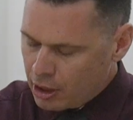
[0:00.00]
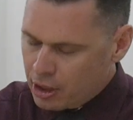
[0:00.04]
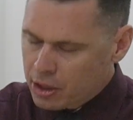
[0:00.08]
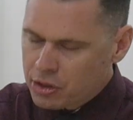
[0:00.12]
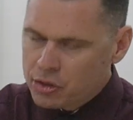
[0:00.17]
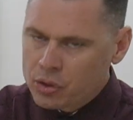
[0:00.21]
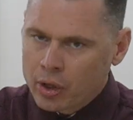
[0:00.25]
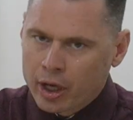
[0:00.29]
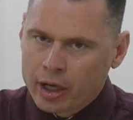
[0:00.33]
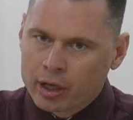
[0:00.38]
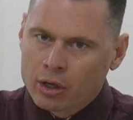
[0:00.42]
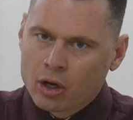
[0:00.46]

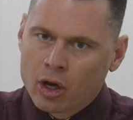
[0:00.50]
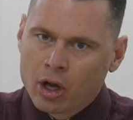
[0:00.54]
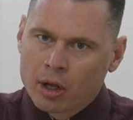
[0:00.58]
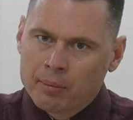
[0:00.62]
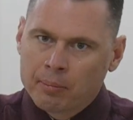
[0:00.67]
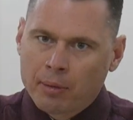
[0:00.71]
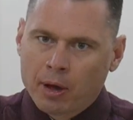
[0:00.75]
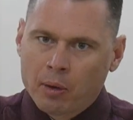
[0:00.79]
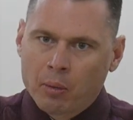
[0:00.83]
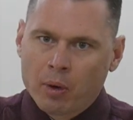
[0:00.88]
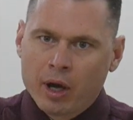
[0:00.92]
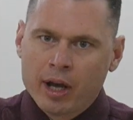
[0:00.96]
So I called
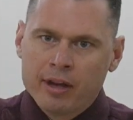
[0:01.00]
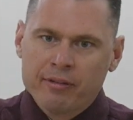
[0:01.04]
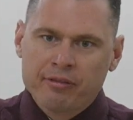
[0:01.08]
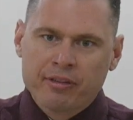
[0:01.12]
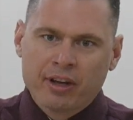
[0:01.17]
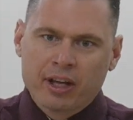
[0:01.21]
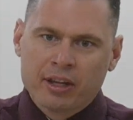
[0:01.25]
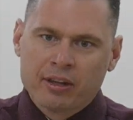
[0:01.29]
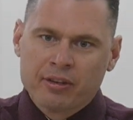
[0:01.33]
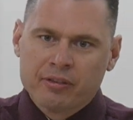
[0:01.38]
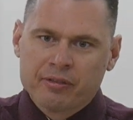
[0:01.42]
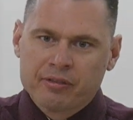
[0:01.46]
my wife
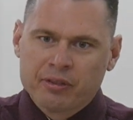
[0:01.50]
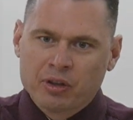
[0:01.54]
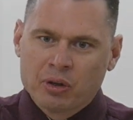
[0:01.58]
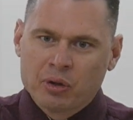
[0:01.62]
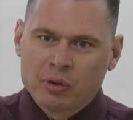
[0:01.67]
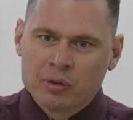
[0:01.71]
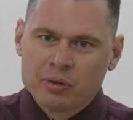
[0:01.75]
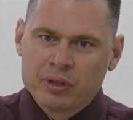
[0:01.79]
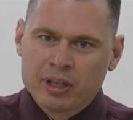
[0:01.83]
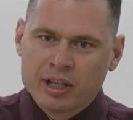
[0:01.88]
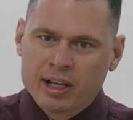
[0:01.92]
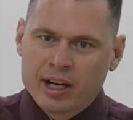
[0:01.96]
on the
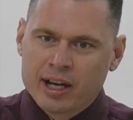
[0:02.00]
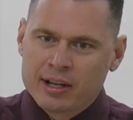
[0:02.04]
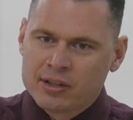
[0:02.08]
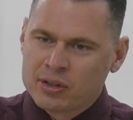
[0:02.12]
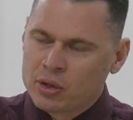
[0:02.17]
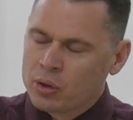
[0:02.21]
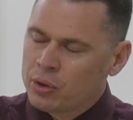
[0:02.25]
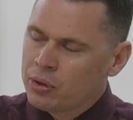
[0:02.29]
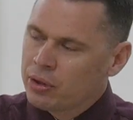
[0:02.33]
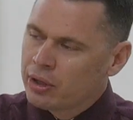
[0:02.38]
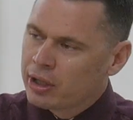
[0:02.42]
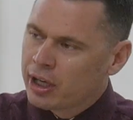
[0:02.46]
phone and I
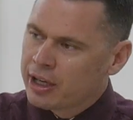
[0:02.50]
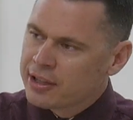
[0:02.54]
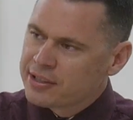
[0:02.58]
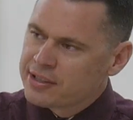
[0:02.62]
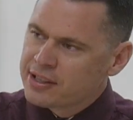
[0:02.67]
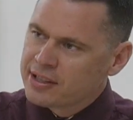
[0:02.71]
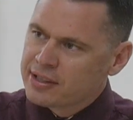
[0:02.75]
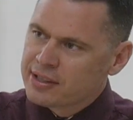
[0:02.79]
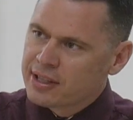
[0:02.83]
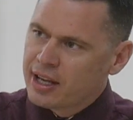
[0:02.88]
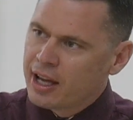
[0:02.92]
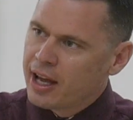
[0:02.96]
told her, I
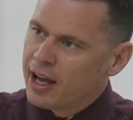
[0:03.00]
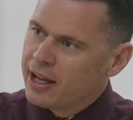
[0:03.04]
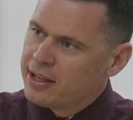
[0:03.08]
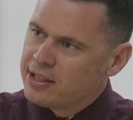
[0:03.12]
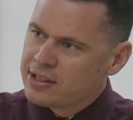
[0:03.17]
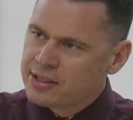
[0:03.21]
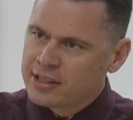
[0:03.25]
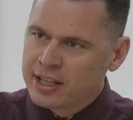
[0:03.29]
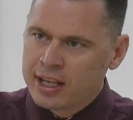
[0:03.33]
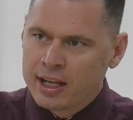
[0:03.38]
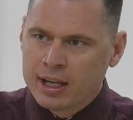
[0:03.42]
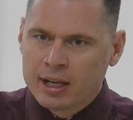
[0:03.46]
says, I
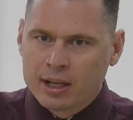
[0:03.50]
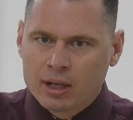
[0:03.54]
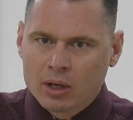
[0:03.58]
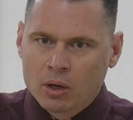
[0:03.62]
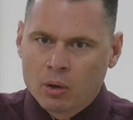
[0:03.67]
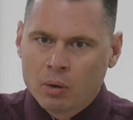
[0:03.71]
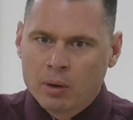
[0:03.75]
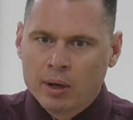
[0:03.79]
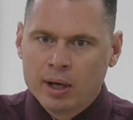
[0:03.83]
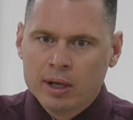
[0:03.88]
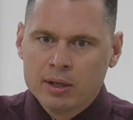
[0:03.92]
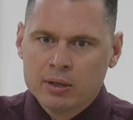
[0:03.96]
just can't
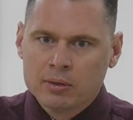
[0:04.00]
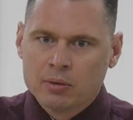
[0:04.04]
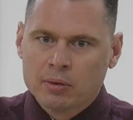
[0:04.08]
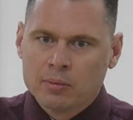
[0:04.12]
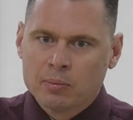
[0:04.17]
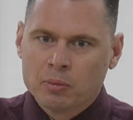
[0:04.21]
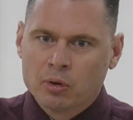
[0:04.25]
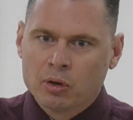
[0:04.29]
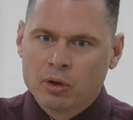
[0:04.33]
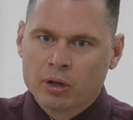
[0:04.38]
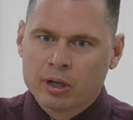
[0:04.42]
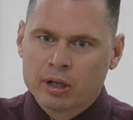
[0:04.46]
go on no
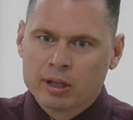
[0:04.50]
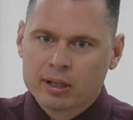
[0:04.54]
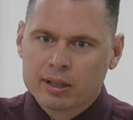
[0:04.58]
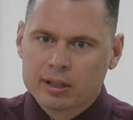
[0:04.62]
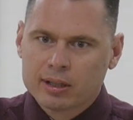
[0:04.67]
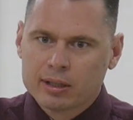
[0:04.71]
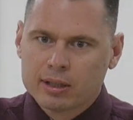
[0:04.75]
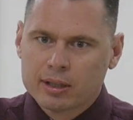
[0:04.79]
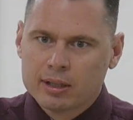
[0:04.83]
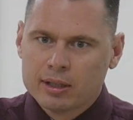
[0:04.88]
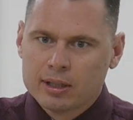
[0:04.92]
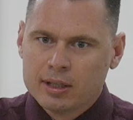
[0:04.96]
more.
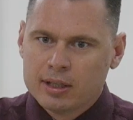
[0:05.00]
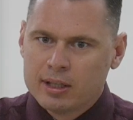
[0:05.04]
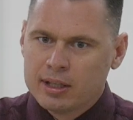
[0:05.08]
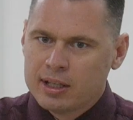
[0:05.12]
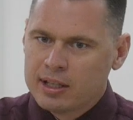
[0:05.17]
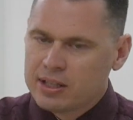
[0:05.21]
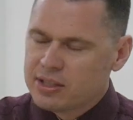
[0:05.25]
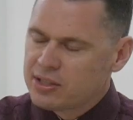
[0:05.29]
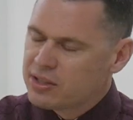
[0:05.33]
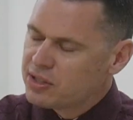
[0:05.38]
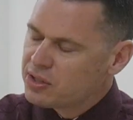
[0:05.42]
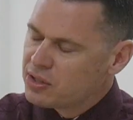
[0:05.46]

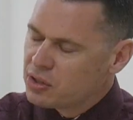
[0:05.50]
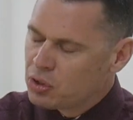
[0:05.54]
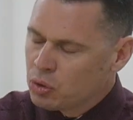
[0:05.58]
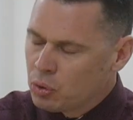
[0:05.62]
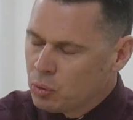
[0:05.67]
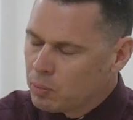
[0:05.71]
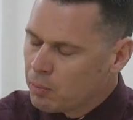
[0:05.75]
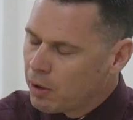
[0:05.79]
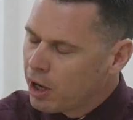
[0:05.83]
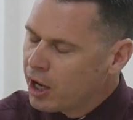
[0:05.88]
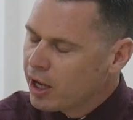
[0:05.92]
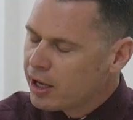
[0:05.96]
It's too
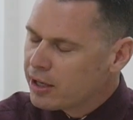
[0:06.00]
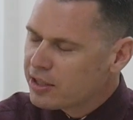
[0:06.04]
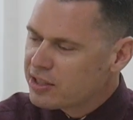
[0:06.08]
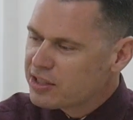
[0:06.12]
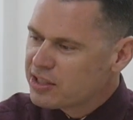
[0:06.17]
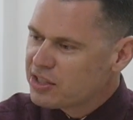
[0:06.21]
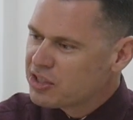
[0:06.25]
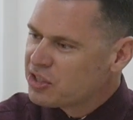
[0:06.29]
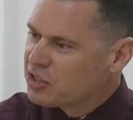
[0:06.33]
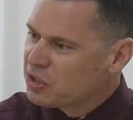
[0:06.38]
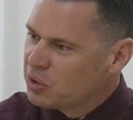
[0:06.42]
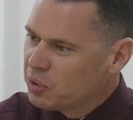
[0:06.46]
much.
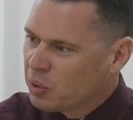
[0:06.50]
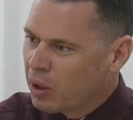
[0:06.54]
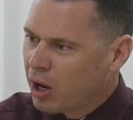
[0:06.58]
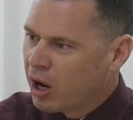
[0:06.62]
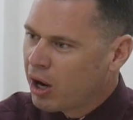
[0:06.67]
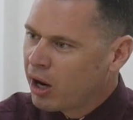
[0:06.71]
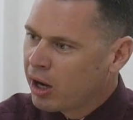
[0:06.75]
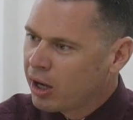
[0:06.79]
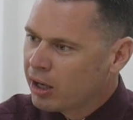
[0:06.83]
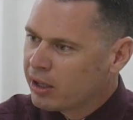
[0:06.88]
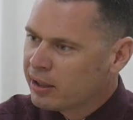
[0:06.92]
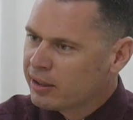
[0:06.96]
It's too
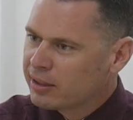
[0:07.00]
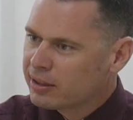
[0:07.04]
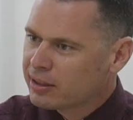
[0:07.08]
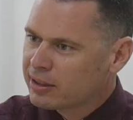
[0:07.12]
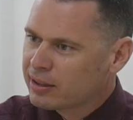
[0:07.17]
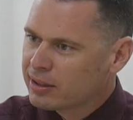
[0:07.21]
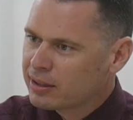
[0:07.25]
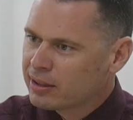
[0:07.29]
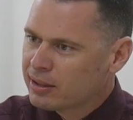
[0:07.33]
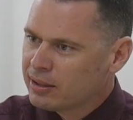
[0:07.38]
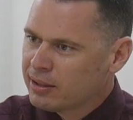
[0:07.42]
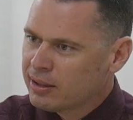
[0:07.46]
hard.
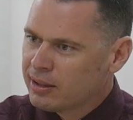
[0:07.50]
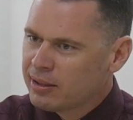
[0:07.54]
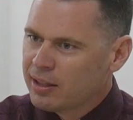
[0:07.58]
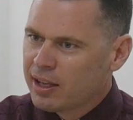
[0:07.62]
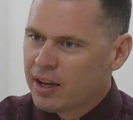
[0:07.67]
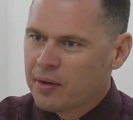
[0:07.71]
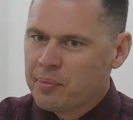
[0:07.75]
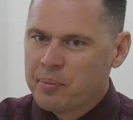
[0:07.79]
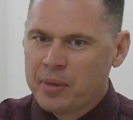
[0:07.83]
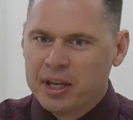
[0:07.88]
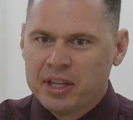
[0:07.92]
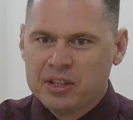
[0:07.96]

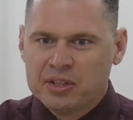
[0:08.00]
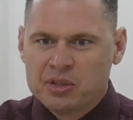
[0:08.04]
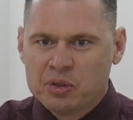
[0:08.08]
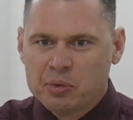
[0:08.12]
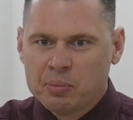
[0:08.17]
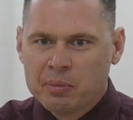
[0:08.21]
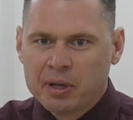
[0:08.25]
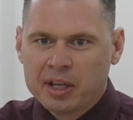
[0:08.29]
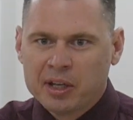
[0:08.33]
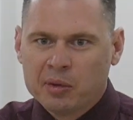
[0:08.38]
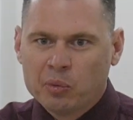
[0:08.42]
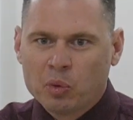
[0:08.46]
Made too
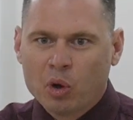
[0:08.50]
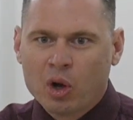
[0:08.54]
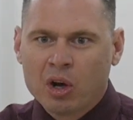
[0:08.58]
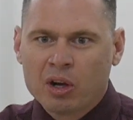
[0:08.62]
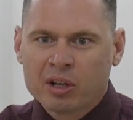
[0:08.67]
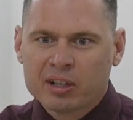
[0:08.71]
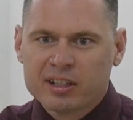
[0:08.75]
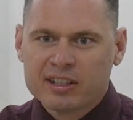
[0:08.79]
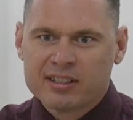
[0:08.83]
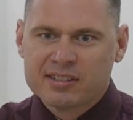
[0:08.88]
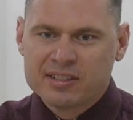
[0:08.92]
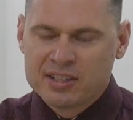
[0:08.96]
many
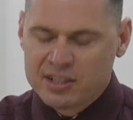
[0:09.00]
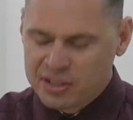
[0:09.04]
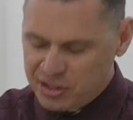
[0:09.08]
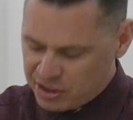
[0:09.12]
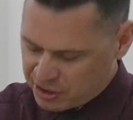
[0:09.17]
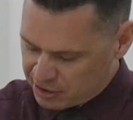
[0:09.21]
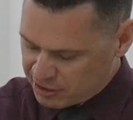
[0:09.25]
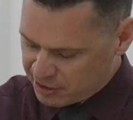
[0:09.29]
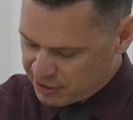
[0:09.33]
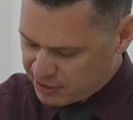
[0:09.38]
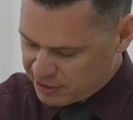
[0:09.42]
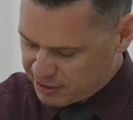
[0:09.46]
wrong
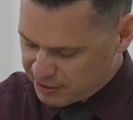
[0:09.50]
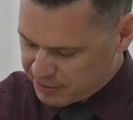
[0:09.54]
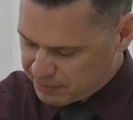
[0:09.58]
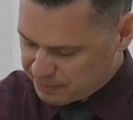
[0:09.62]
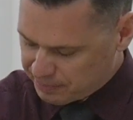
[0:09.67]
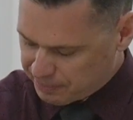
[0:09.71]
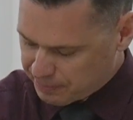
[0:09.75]
decisions.